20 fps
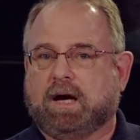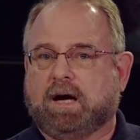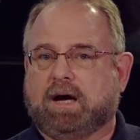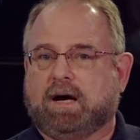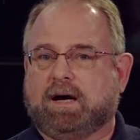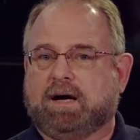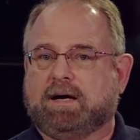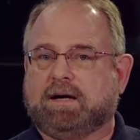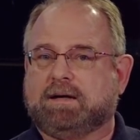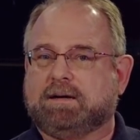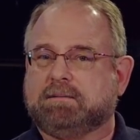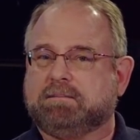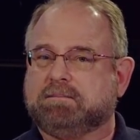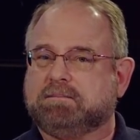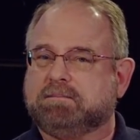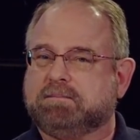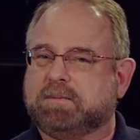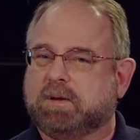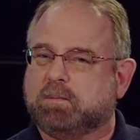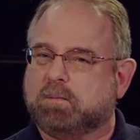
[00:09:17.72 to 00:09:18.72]
Uh,
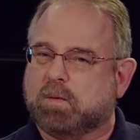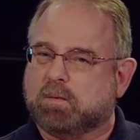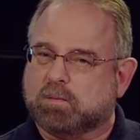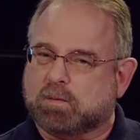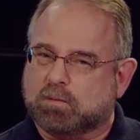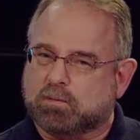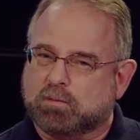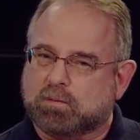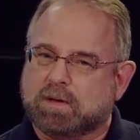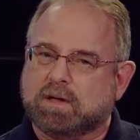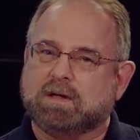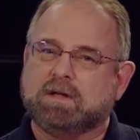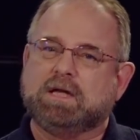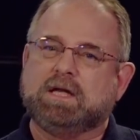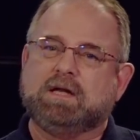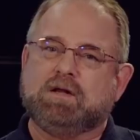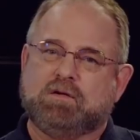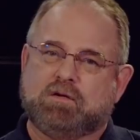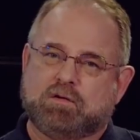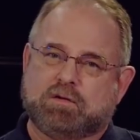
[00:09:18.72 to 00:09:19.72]
but what we're
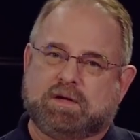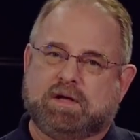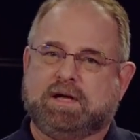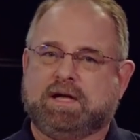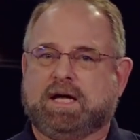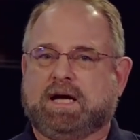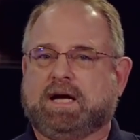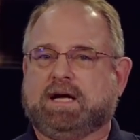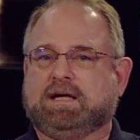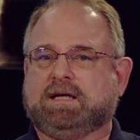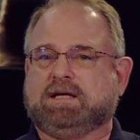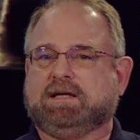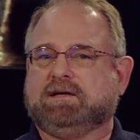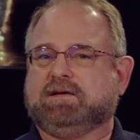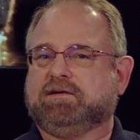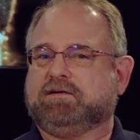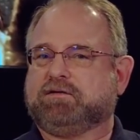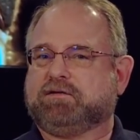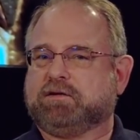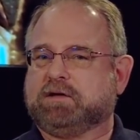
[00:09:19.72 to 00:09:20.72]
really looking at
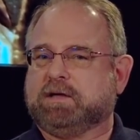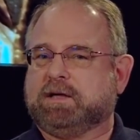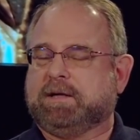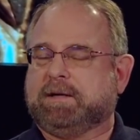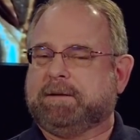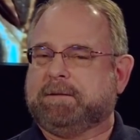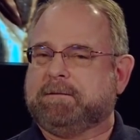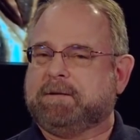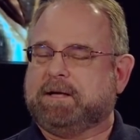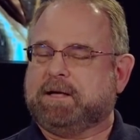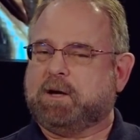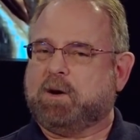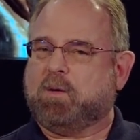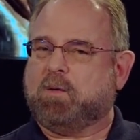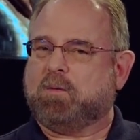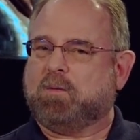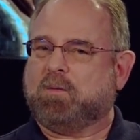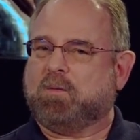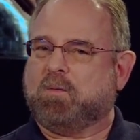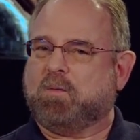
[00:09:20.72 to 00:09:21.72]
is, you
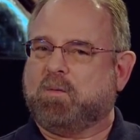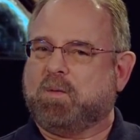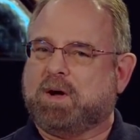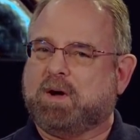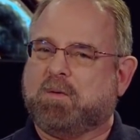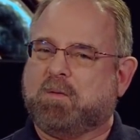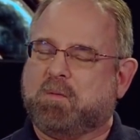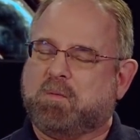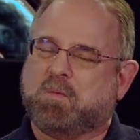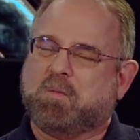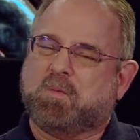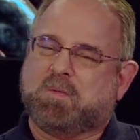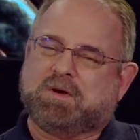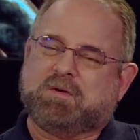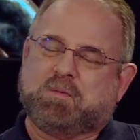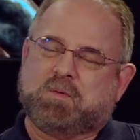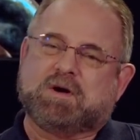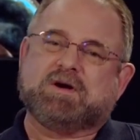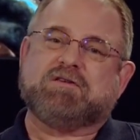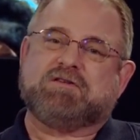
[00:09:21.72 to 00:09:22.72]
know, where, where,
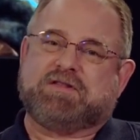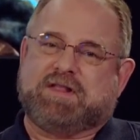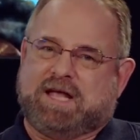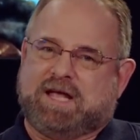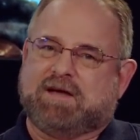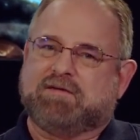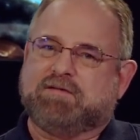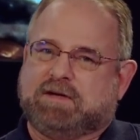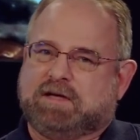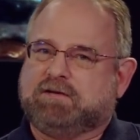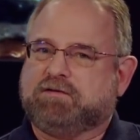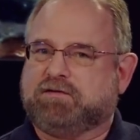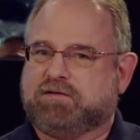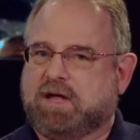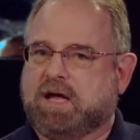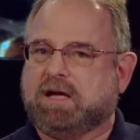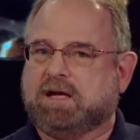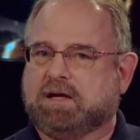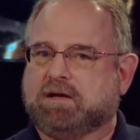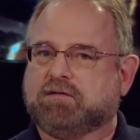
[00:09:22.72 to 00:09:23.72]
where does the evidence
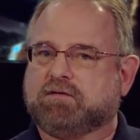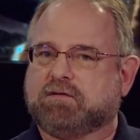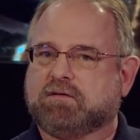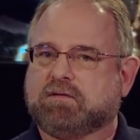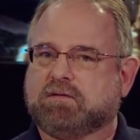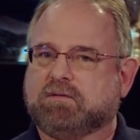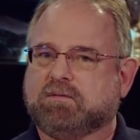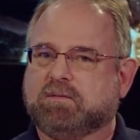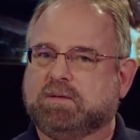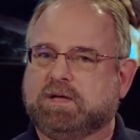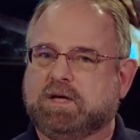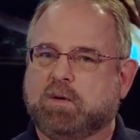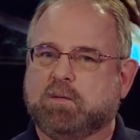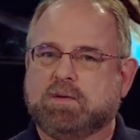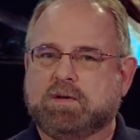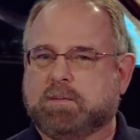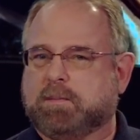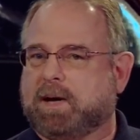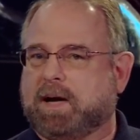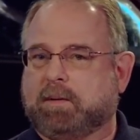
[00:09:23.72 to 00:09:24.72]
take us? We know
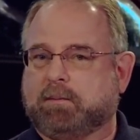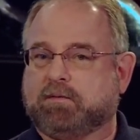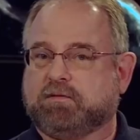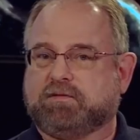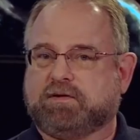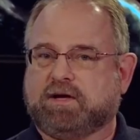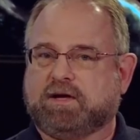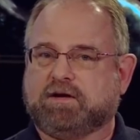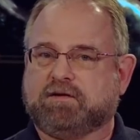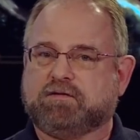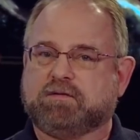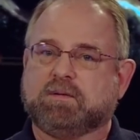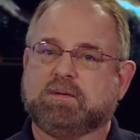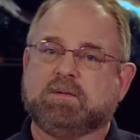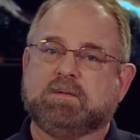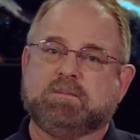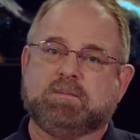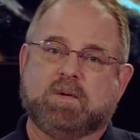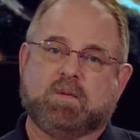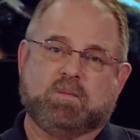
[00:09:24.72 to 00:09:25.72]
what the Bible says,
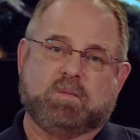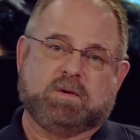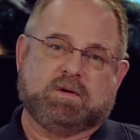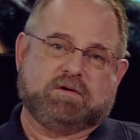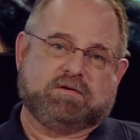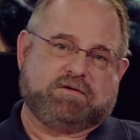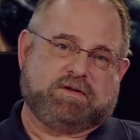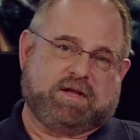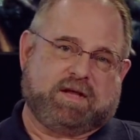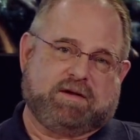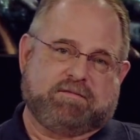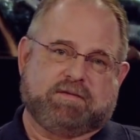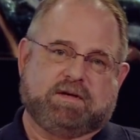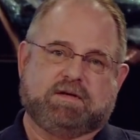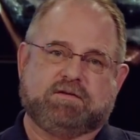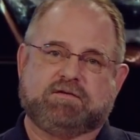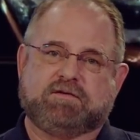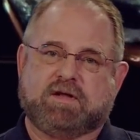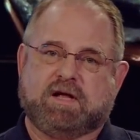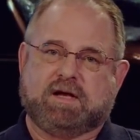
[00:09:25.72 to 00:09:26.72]
but where does the
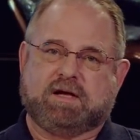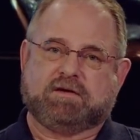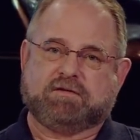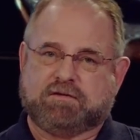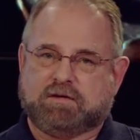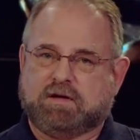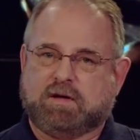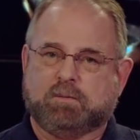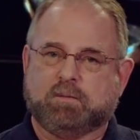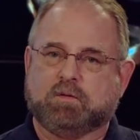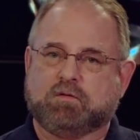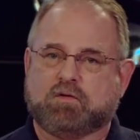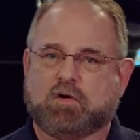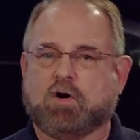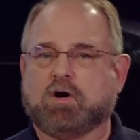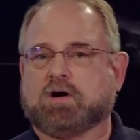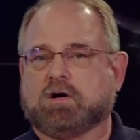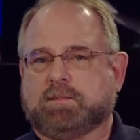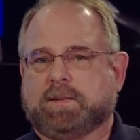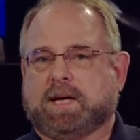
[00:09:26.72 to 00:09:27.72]
evidence take us? And we'll
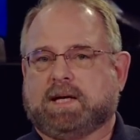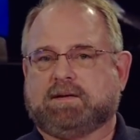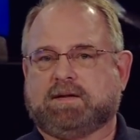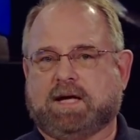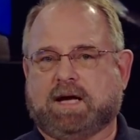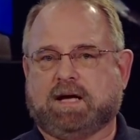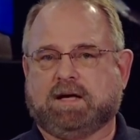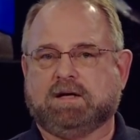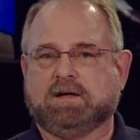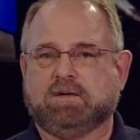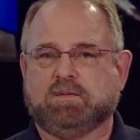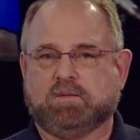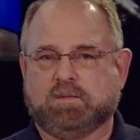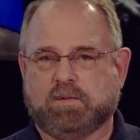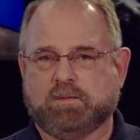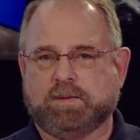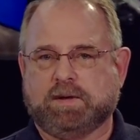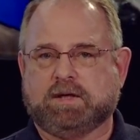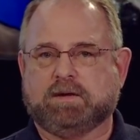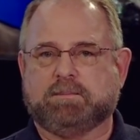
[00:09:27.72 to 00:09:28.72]
talk about that
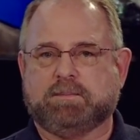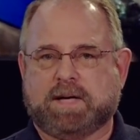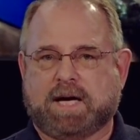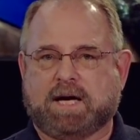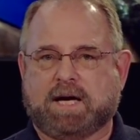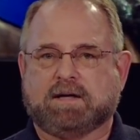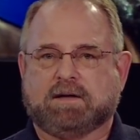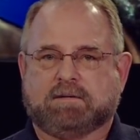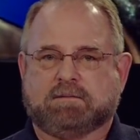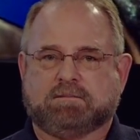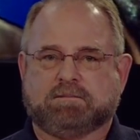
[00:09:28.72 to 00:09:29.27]
when we come back.